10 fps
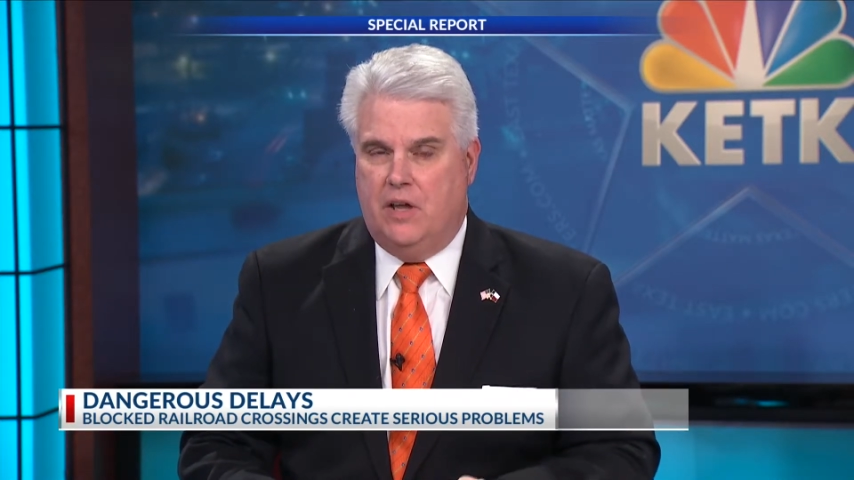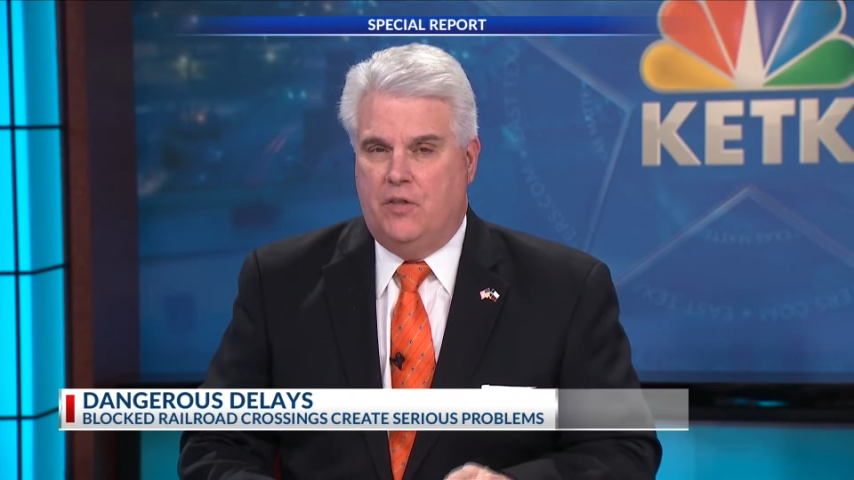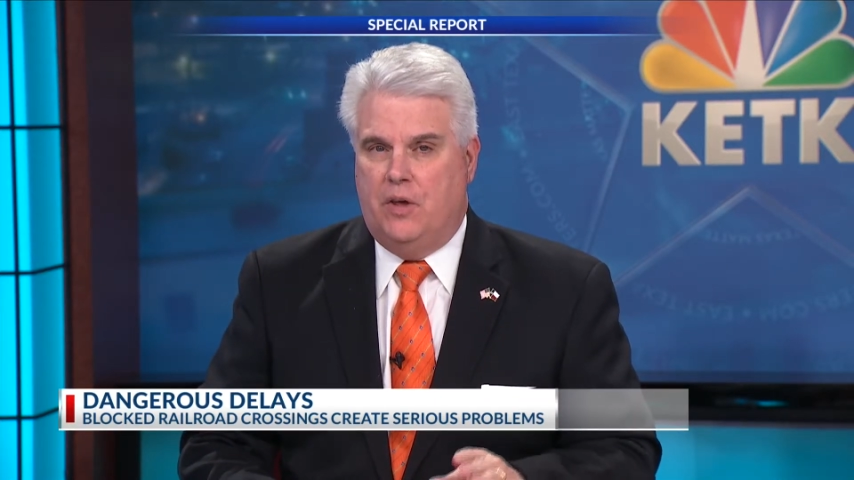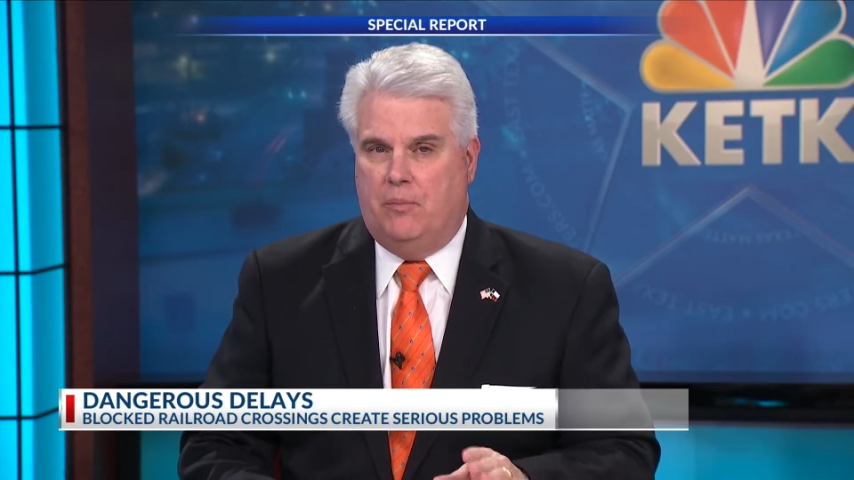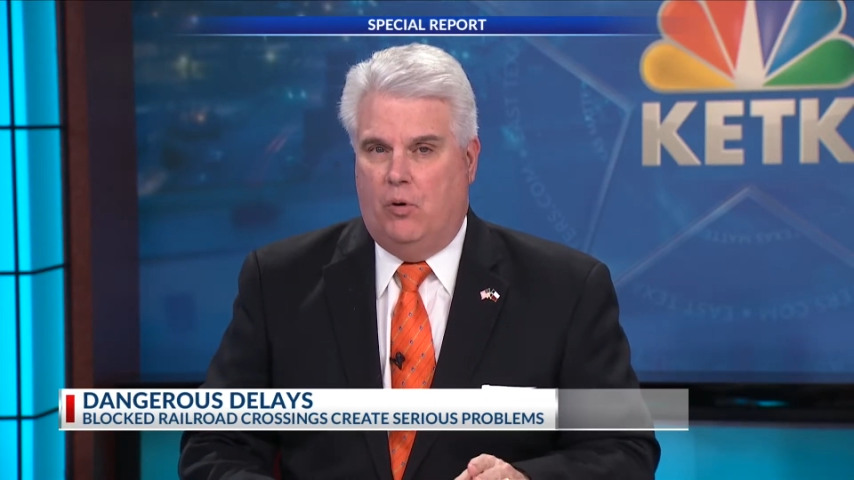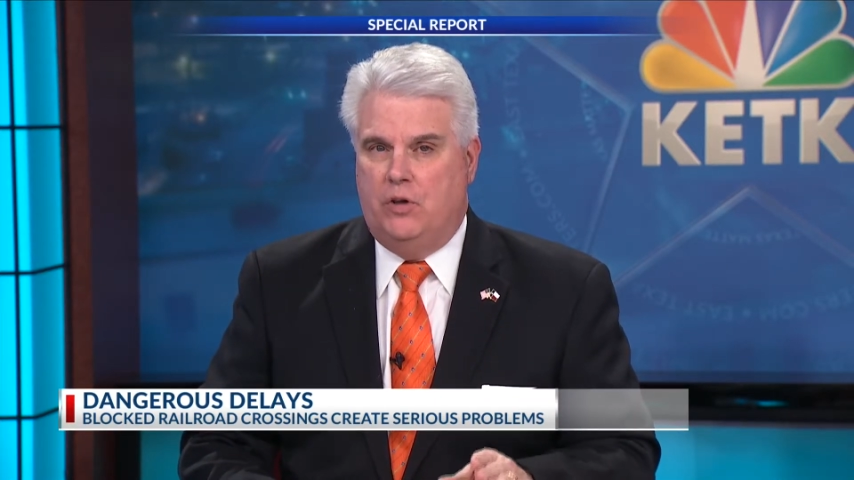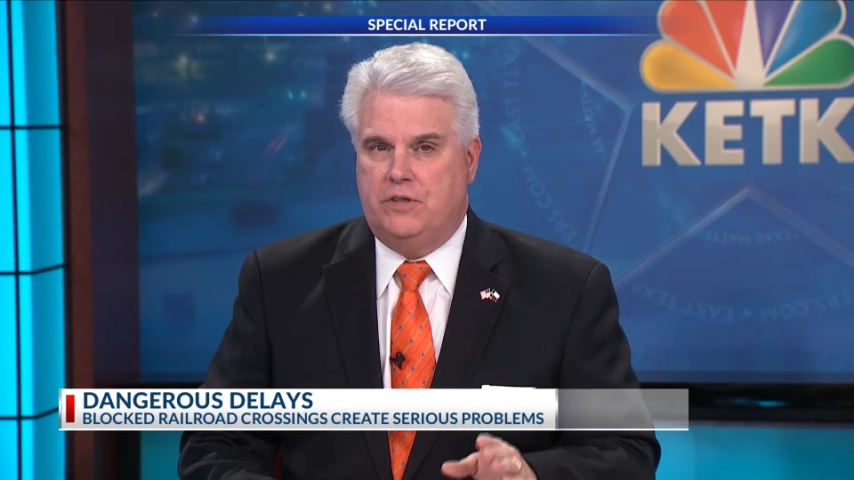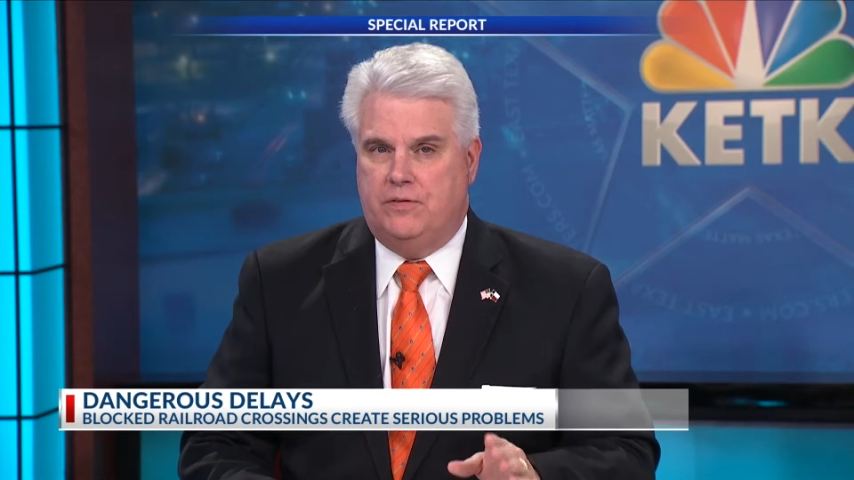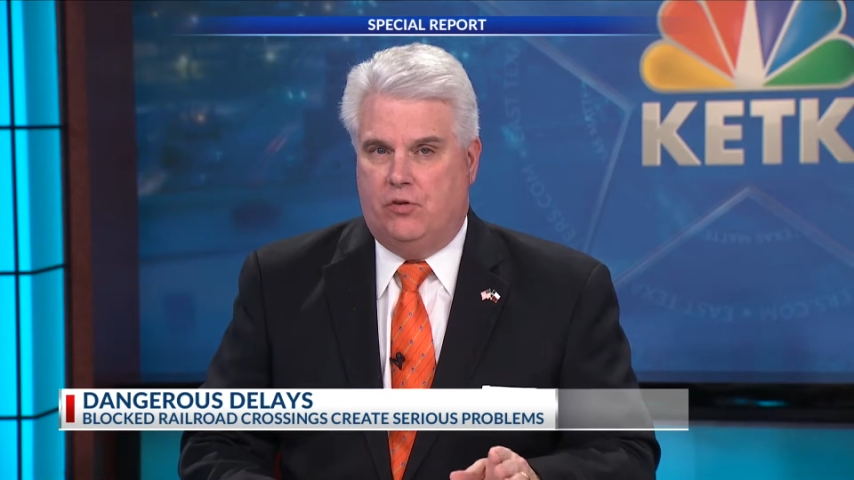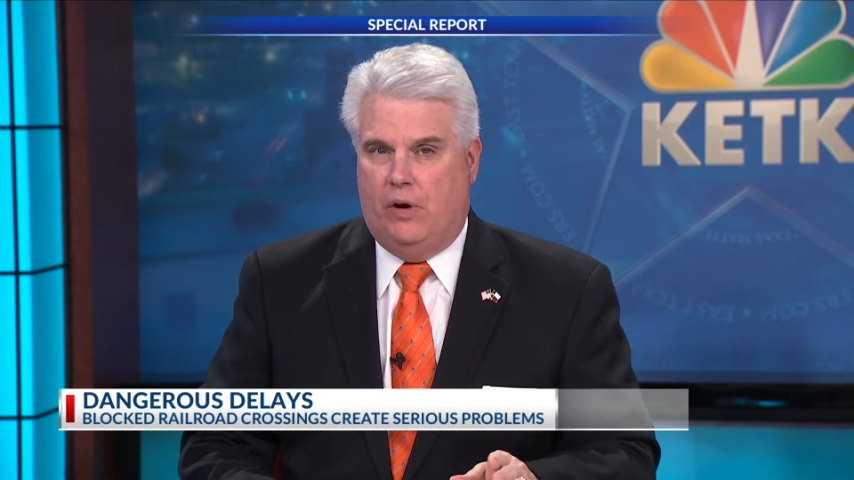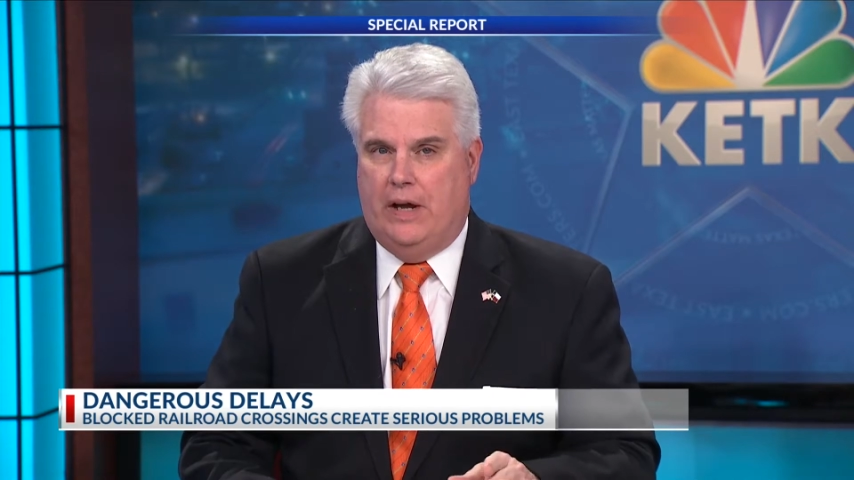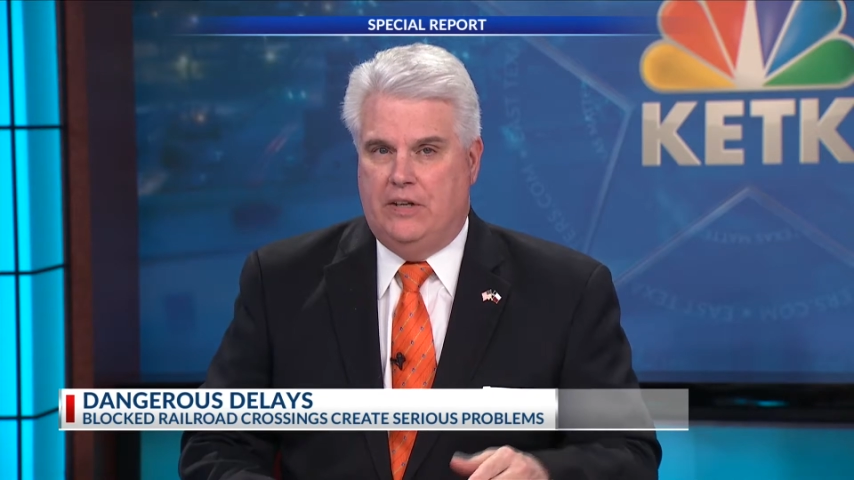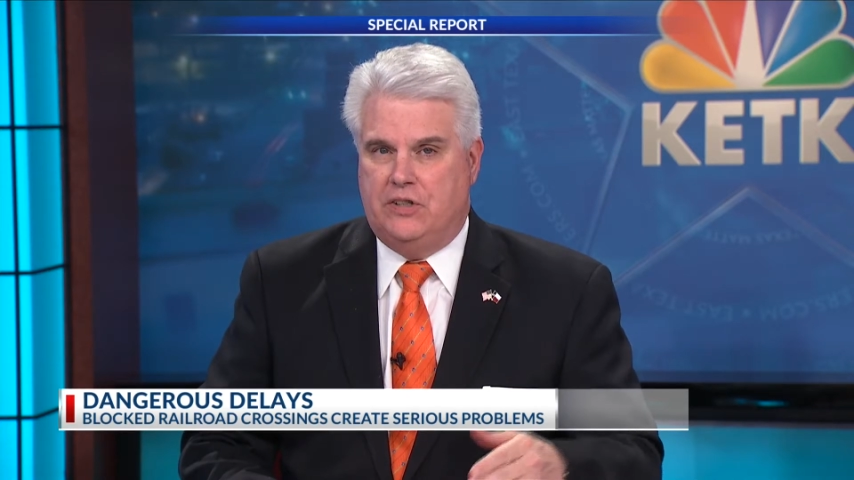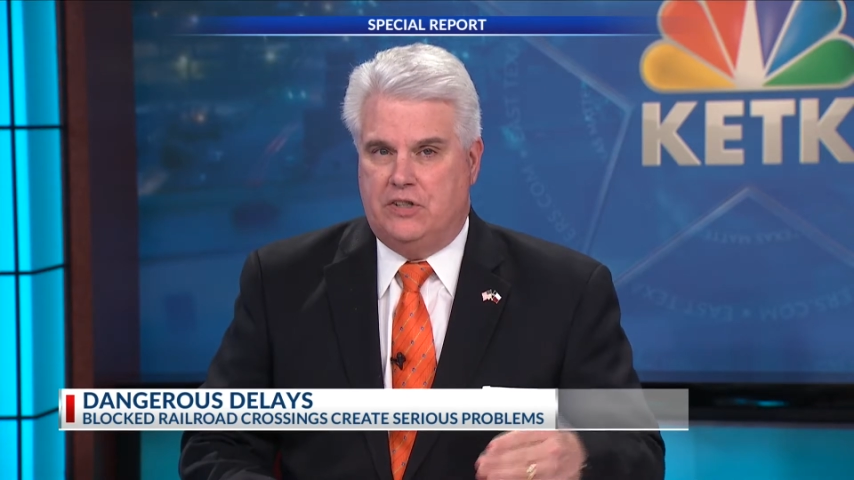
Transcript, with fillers: the importance of trains